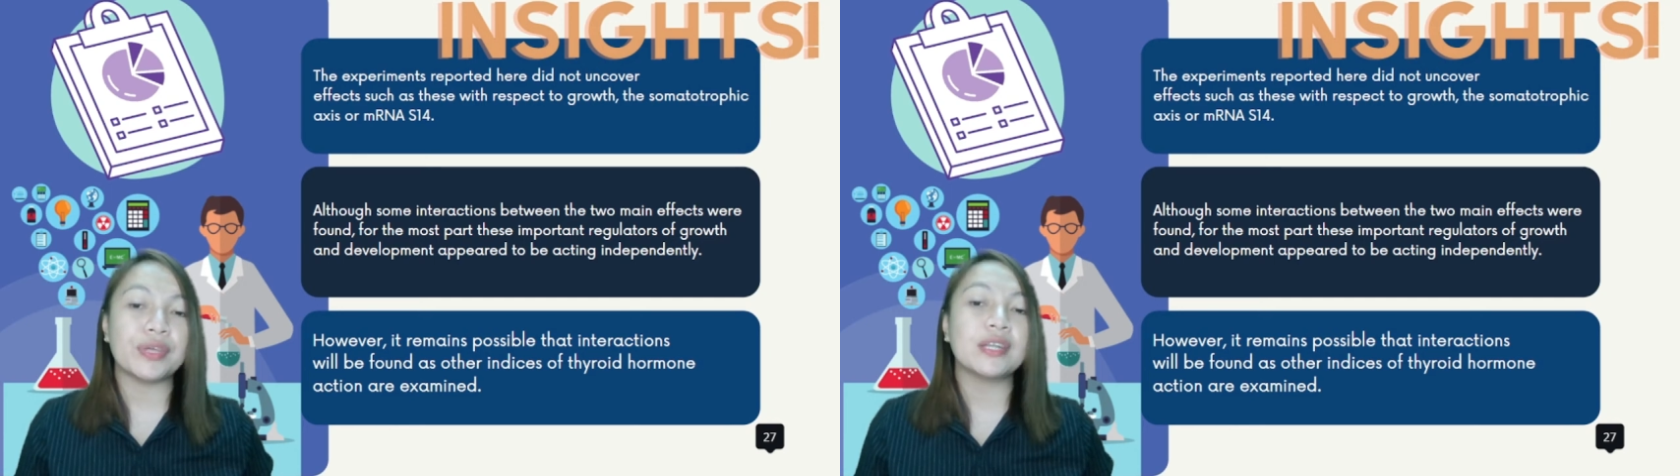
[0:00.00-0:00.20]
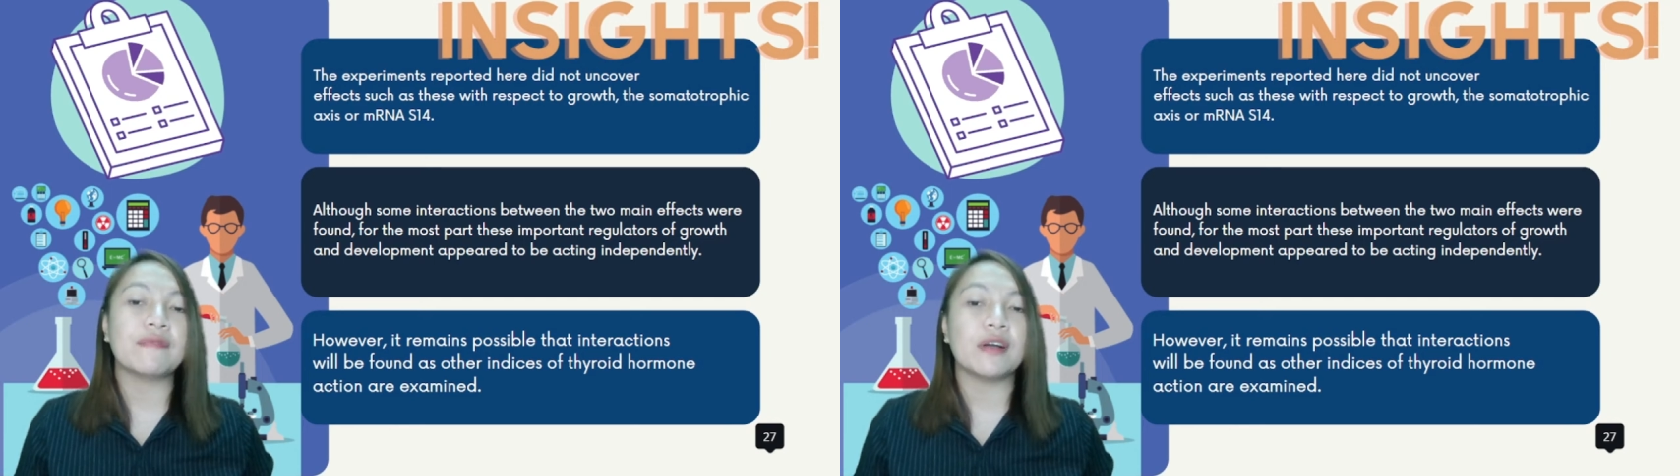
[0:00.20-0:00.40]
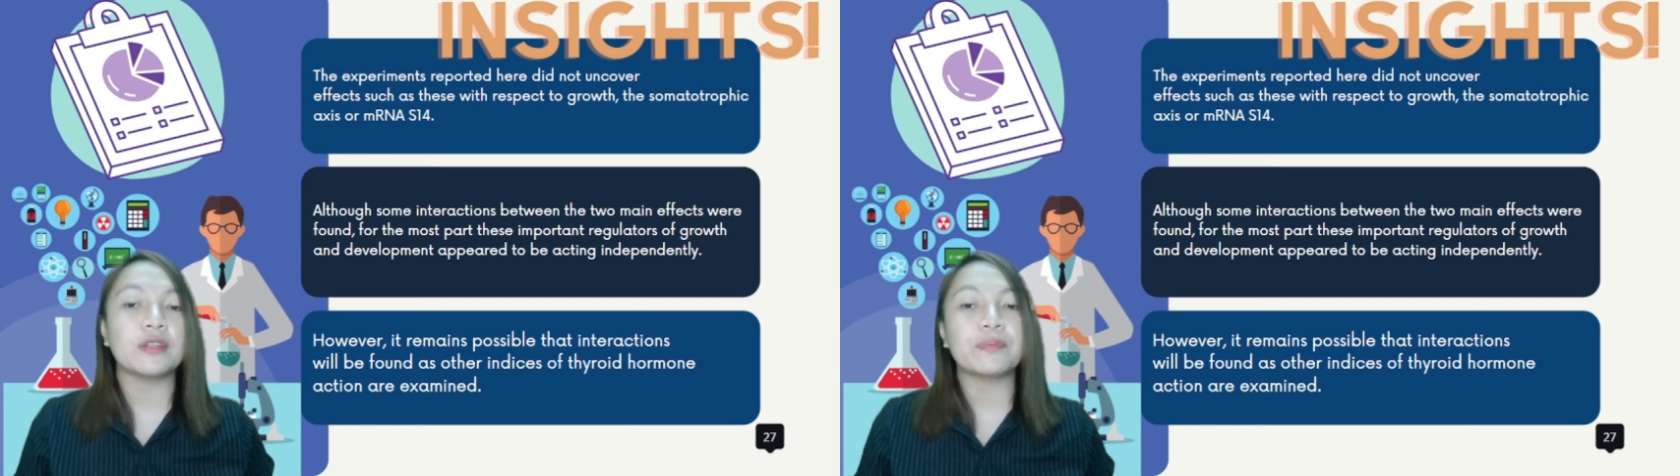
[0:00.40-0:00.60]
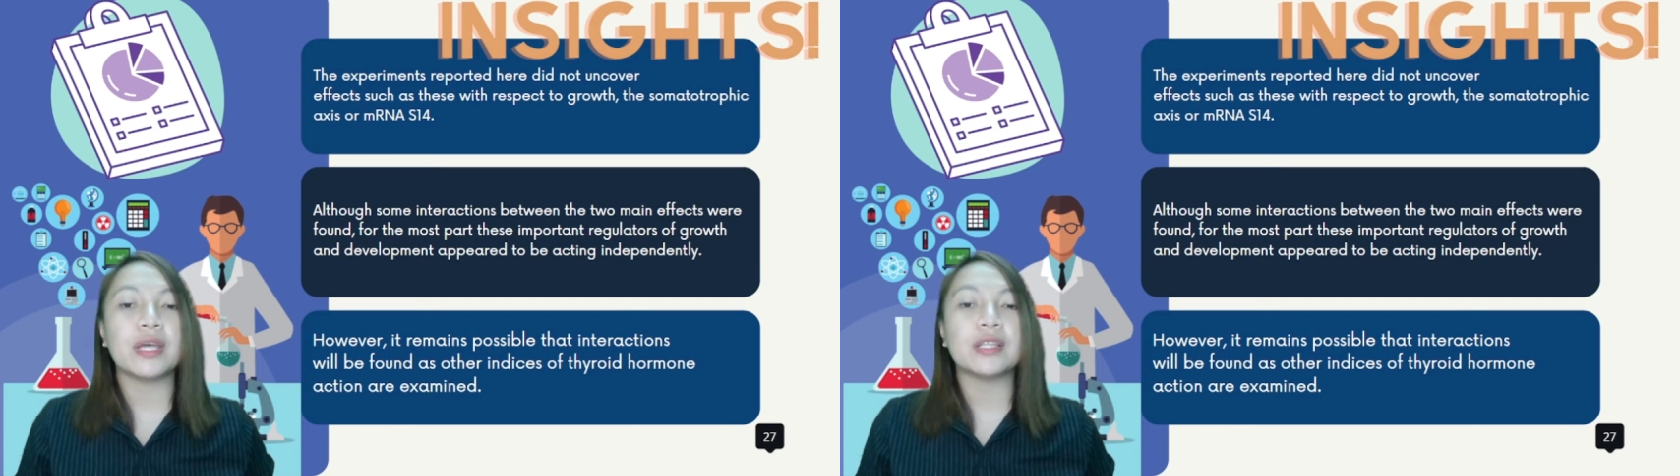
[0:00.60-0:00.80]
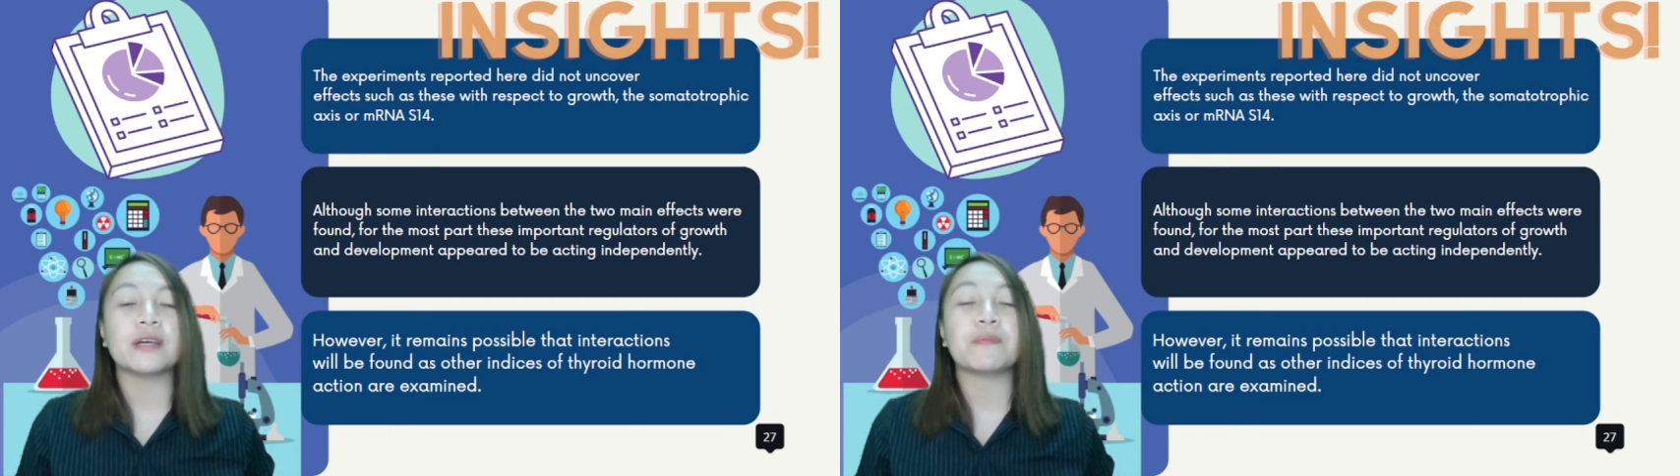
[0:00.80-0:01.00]
and
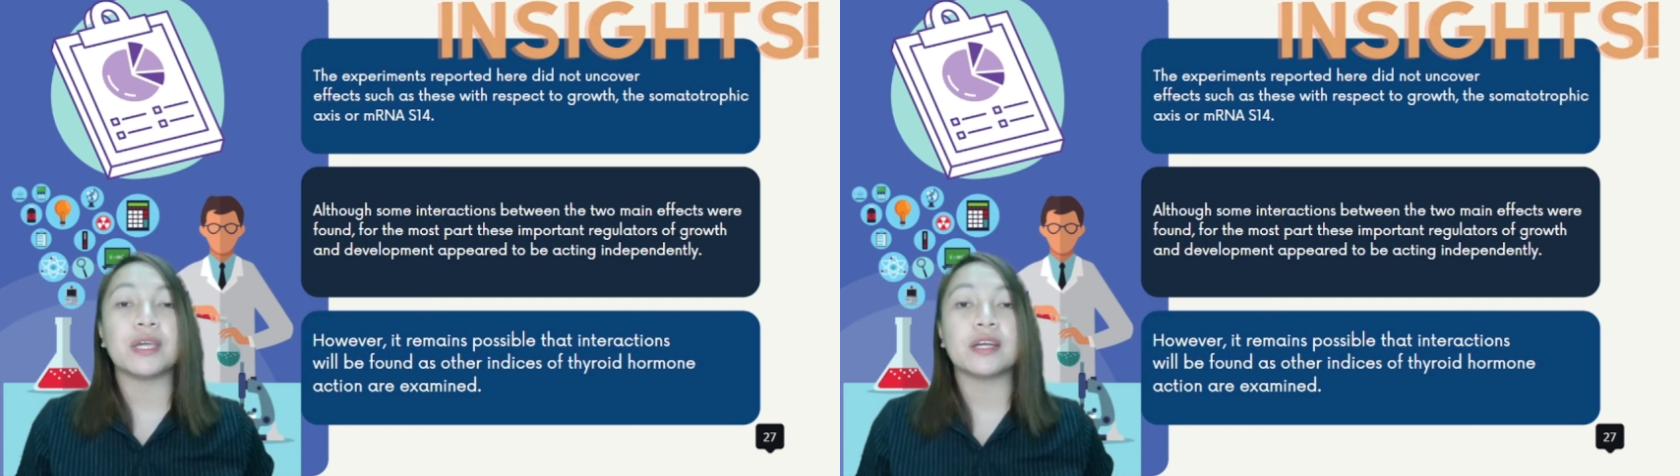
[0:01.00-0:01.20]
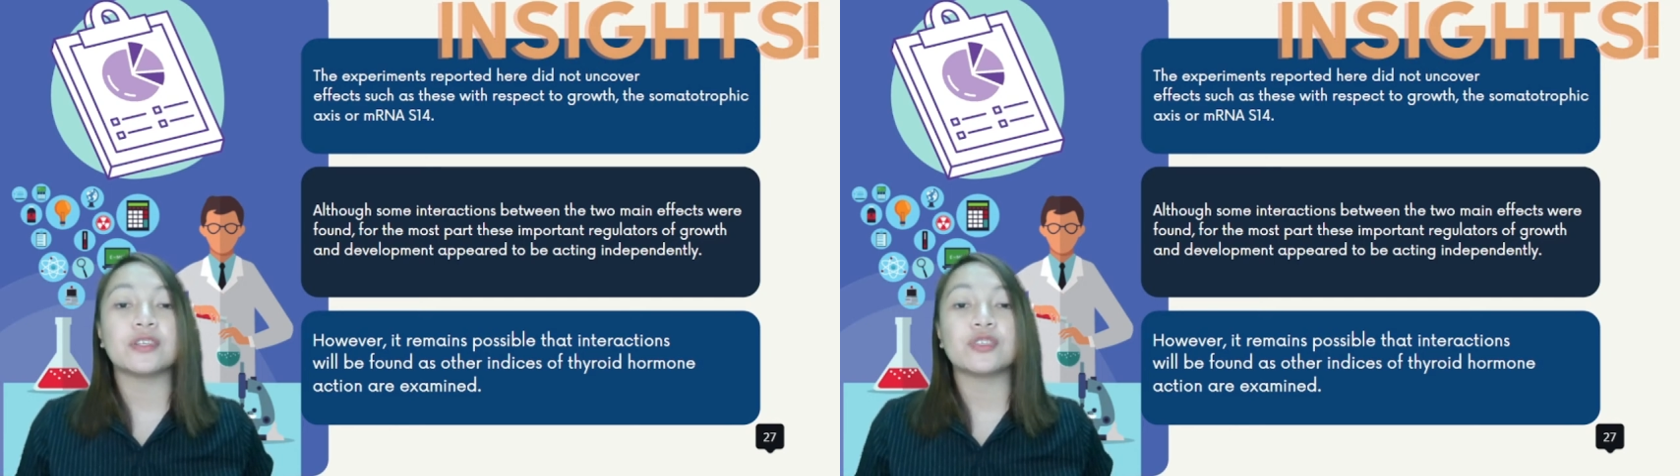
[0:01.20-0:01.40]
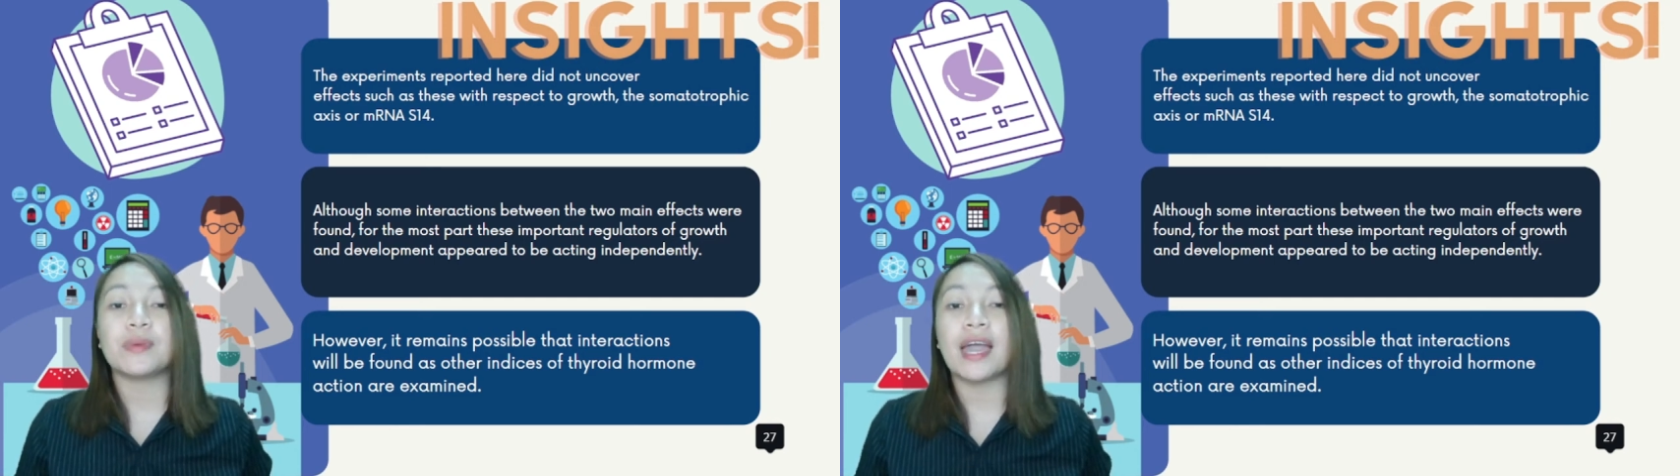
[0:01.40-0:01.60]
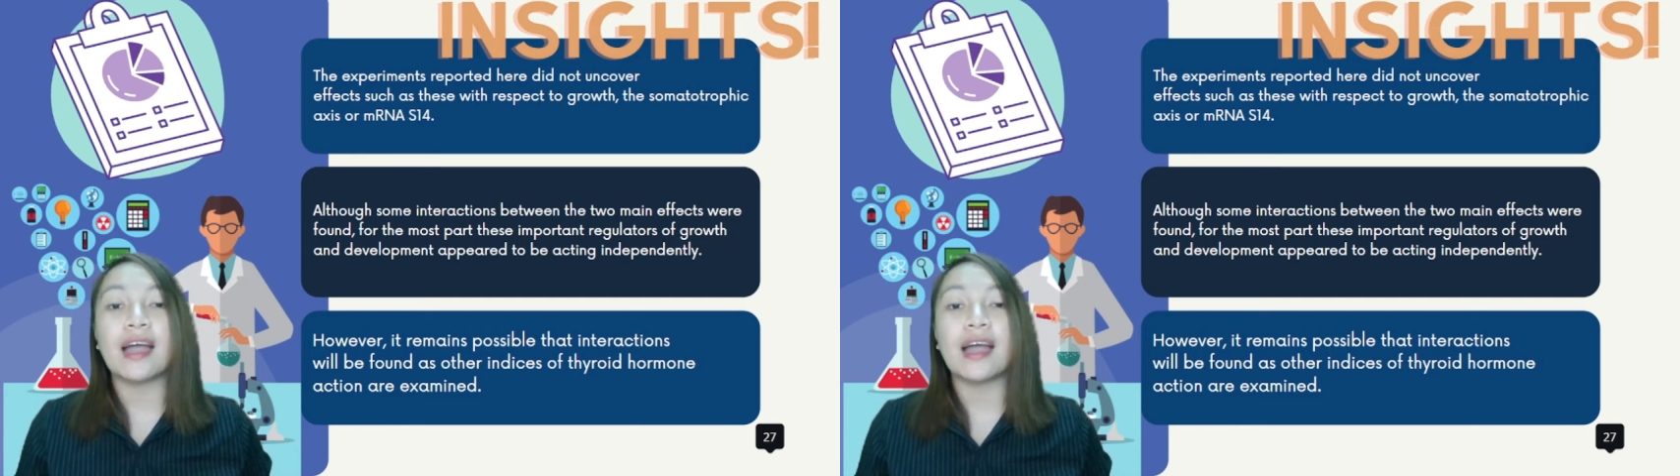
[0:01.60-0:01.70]
development appeared to be